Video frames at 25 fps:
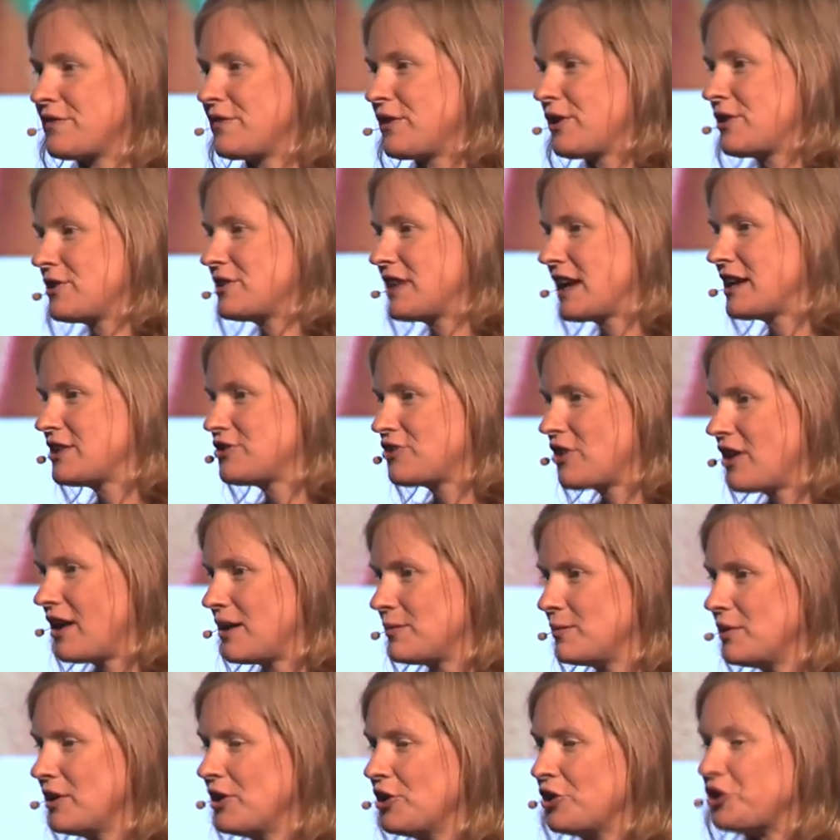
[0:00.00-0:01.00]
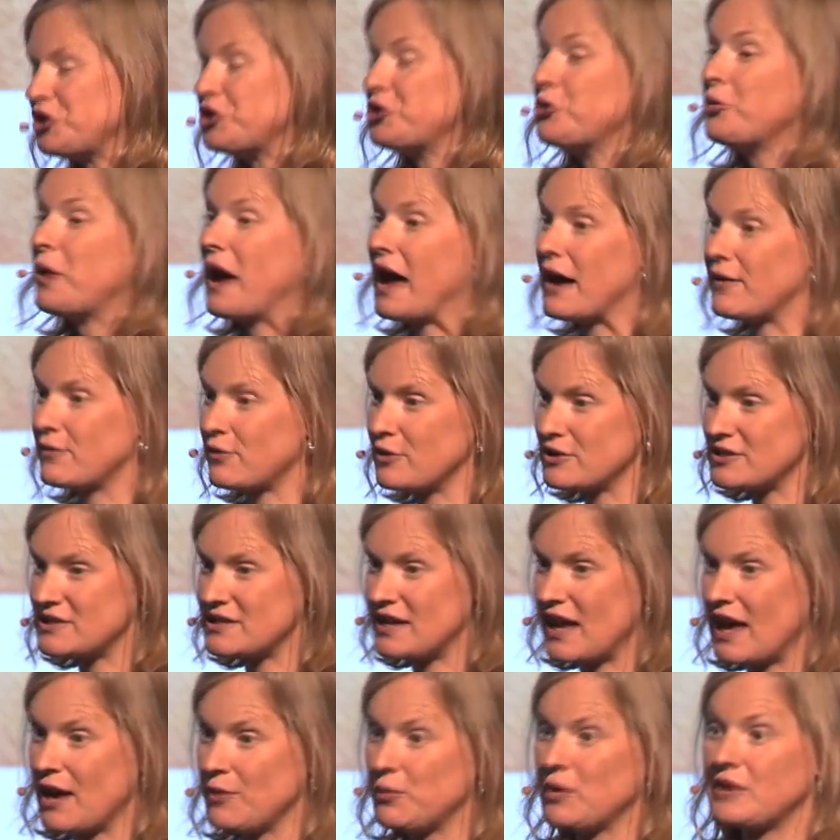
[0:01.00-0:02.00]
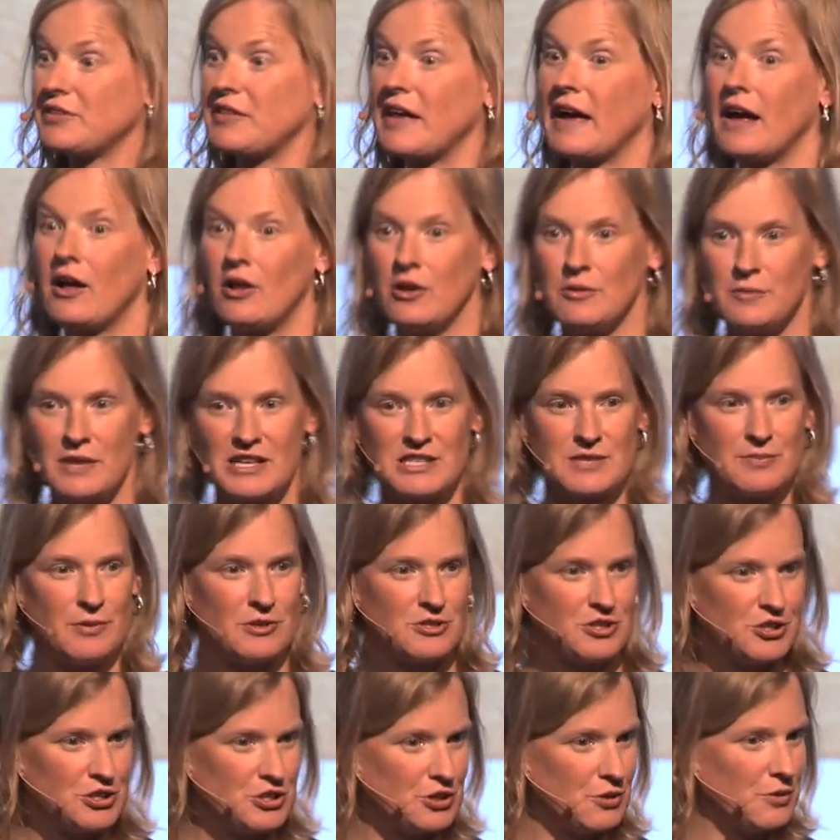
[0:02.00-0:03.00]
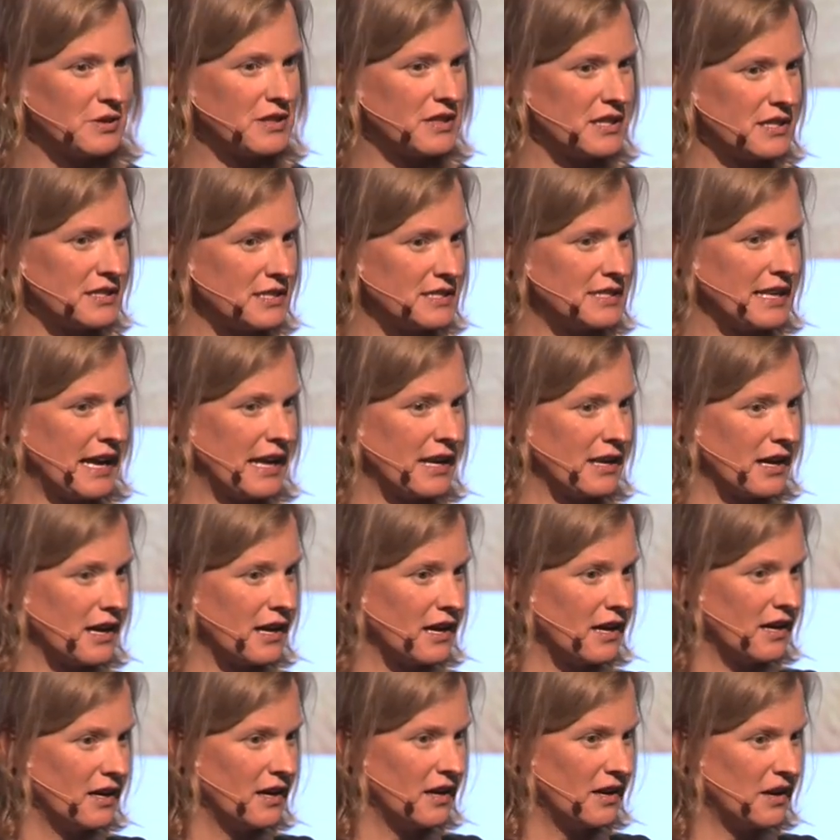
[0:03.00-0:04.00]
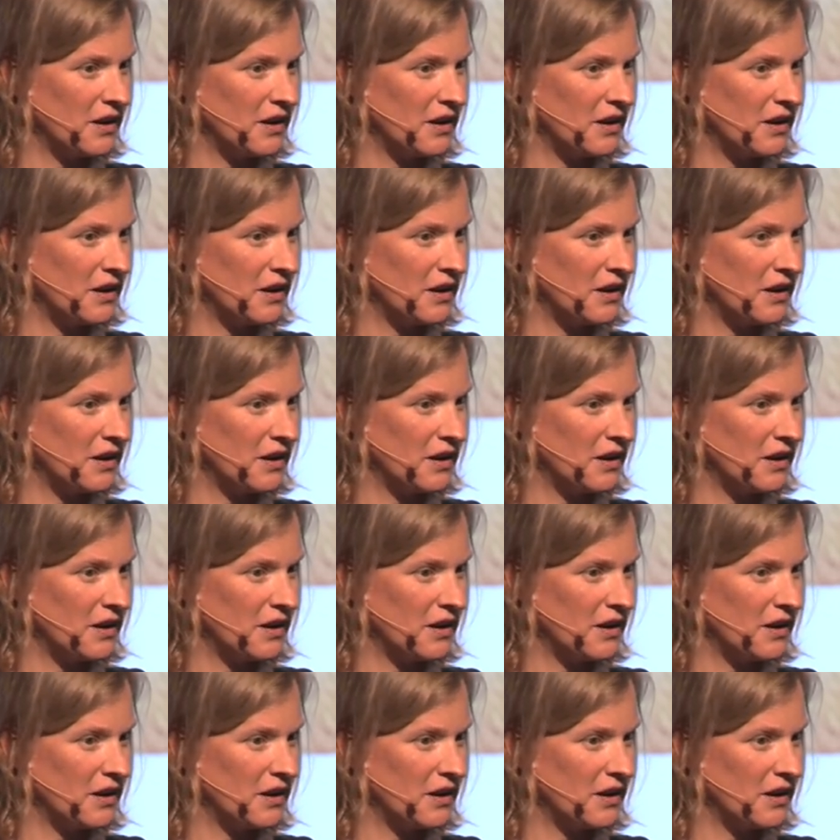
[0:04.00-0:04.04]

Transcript: your day job you ever say, What the hell am I supposed to do with this data?